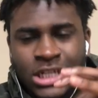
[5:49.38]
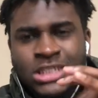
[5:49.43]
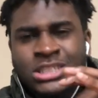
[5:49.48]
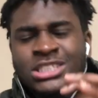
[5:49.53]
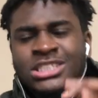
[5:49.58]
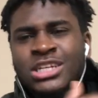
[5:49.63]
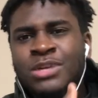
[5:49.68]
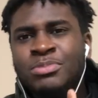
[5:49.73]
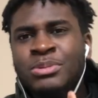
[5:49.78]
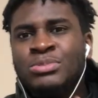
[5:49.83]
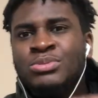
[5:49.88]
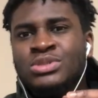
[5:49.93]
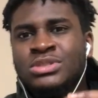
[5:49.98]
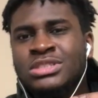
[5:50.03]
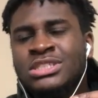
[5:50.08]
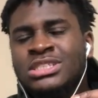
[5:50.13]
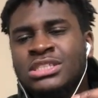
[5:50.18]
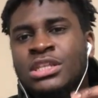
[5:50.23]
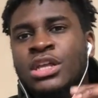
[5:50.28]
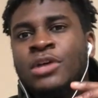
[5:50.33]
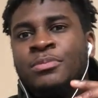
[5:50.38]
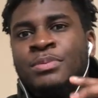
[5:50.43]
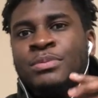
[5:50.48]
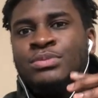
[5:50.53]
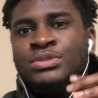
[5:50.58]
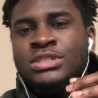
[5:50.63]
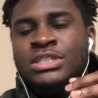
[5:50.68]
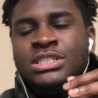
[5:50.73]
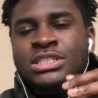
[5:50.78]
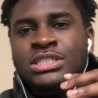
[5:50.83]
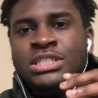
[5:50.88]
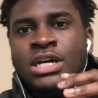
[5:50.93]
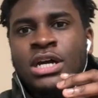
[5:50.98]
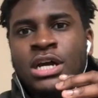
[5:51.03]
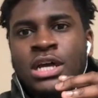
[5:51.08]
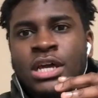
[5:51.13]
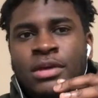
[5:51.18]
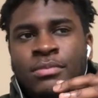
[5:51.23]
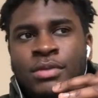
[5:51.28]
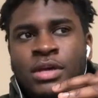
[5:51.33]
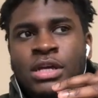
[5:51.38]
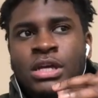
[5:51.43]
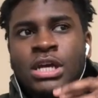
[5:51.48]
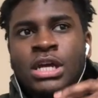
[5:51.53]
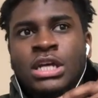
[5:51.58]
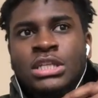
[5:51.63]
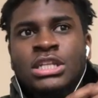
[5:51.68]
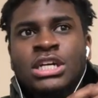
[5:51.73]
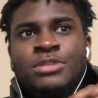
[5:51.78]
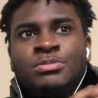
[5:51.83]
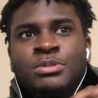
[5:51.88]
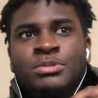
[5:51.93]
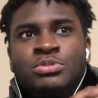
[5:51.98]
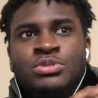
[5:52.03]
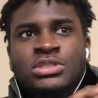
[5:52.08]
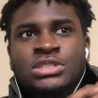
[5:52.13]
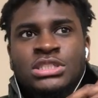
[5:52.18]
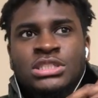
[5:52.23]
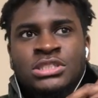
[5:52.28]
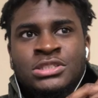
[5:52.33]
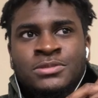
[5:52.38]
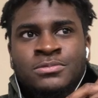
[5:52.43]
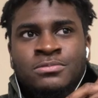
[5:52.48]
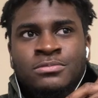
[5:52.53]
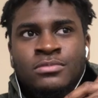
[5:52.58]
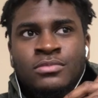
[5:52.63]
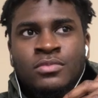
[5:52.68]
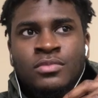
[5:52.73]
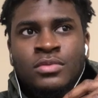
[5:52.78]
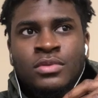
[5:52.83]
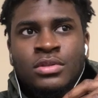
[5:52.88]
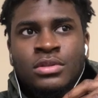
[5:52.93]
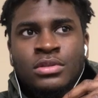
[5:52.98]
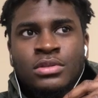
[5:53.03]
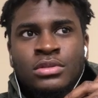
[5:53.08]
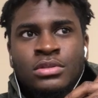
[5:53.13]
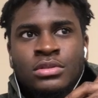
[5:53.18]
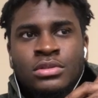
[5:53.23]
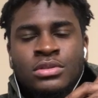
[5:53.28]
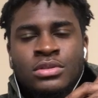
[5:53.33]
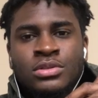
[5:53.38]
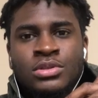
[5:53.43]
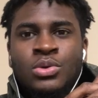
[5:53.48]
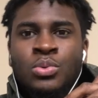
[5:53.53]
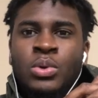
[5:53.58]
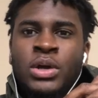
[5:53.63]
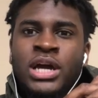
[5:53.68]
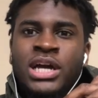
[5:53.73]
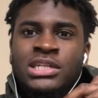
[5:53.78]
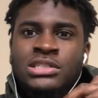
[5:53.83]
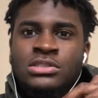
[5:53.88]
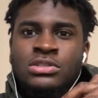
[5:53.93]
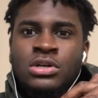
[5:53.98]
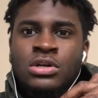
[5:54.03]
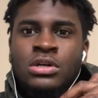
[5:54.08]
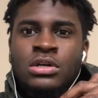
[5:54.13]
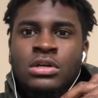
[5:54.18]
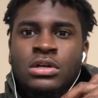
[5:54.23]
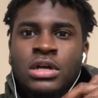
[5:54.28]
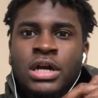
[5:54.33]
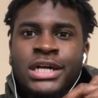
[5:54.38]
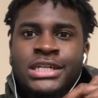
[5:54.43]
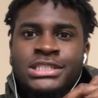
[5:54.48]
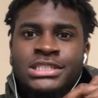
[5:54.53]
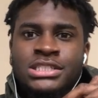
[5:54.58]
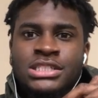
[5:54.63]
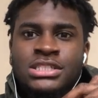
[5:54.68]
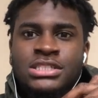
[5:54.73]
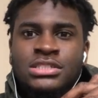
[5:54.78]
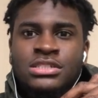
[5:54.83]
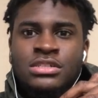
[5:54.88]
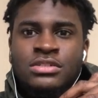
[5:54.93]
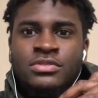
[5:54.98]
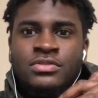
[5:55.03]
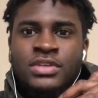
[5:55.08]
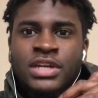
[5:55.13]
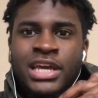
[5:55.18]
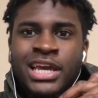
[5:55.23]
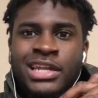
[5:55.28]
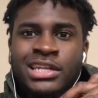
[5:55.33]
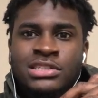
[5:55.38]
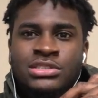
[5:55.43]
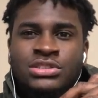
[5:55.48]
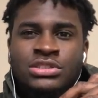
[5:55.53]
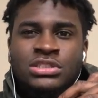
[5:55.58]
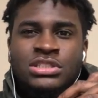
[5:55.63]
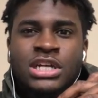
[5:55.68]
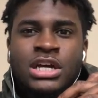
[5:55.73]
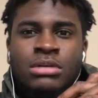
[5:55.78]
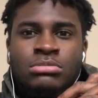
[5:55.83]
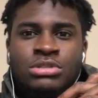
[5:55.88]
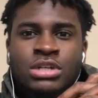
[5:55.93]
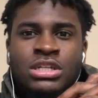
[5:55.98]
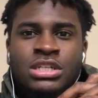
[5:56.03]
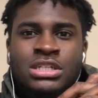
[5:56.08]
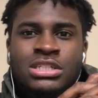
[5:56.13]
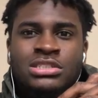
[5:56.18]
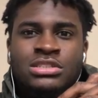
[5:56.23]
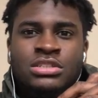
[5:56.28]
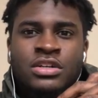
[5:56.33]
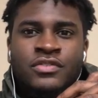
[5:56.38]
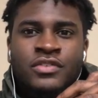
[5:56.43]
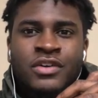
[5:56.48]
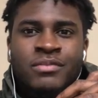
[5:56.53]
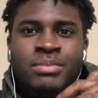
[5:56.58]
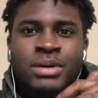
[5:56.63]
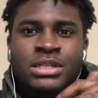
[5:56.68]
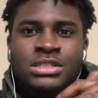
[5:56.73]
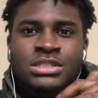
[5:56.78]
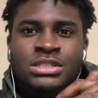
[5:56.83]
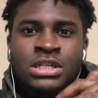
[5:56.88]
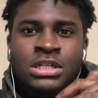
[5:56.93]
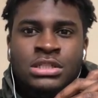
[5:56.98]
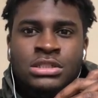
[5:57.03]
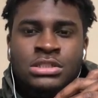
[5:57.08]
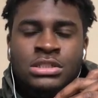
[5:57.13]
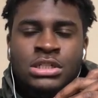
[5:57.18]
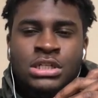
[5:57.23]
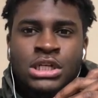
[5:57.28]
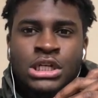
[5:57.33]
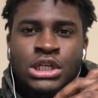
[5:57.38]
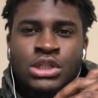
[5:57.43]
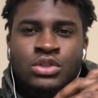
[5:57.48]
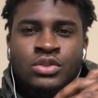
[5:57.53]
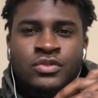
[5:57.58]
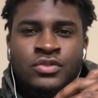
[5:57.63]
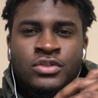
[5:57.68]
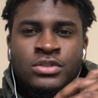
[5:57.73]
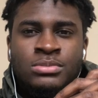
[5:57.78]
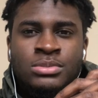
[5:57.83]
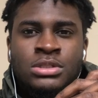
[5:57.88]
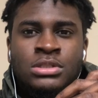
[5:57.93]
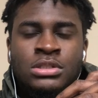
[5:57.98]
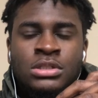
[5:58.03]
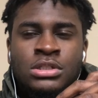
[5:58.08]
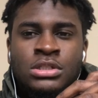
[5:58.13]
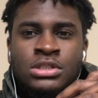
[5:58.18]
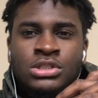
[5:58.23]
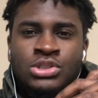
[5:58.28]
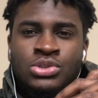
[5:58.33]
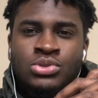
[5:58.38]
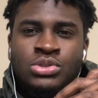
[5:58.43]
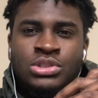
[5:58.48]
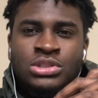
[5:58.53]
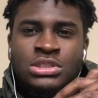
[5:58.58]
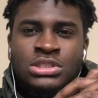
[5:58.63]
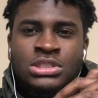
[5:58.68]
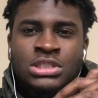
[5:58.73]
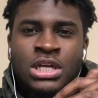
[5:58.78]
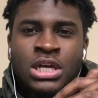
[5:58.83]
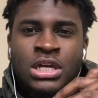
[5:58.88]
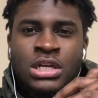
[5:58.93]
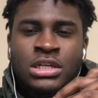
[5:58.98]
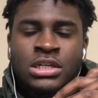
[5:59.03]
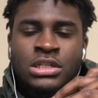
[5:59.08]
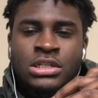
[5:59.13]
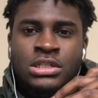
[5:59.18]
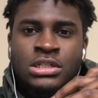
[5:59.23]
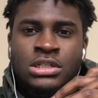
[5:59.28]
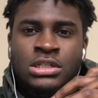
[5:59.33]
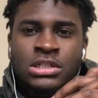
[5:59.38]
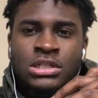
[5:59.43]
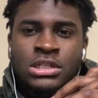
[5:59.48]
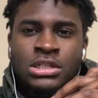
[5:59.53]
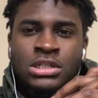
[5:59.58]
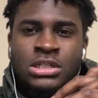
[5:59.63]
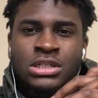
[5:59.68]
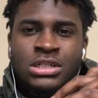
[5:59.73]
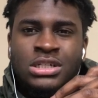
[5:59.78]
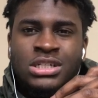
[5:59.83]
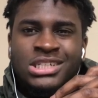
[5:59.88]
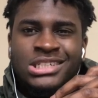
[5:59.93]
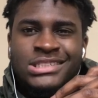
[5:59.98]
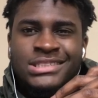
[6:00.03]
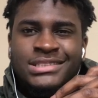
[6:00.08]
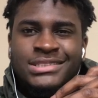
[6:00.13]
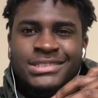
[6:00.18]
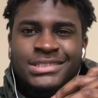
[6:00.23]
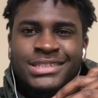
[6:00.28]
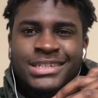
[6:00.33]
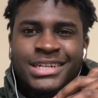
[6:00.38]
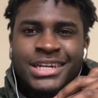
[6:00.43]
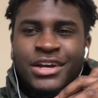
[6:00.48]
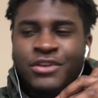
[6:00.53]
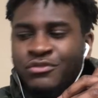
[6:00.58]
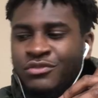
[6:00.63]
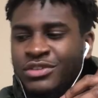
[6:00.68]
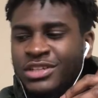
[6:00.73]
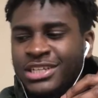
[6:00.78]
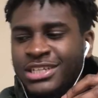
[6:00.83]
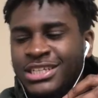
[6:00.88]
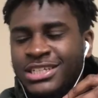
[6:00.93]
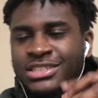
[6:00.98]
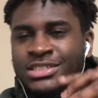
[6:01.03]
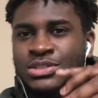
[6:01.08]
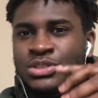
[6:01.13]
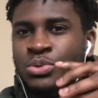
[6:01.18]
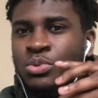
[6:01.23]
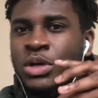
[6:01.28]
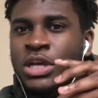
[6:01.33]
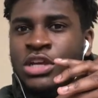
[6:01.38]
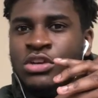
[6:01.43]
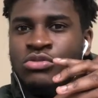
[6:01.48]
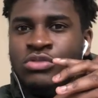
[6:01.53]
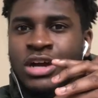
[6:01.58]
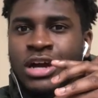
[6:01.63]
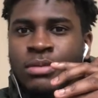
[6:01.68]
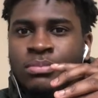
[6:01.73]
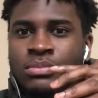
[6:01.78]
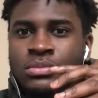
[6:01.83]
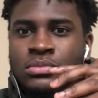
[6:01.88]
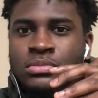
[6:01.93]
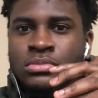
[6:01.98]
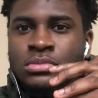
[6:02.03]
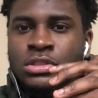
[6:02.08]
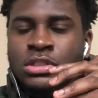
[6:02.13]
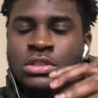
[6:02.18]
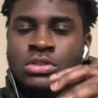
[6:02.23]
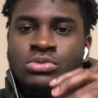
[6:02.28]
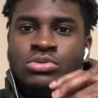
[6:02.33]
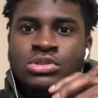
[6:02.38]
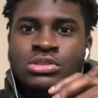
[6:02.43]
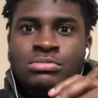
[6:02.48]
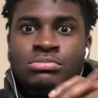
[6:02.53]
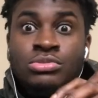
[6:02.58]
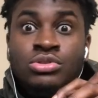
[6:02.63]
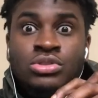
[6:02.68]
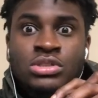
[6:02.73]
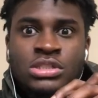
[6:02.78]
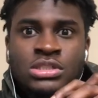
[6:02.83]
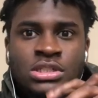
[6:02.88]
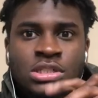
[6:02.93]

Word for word: This how people. This a lot of people say this how I am. A lot of people say the way I talk, I say stuff, and it's just like I'm trying to get stuff off my chest. You feel me? So it's just like I feel like he, the way he rap, he used the music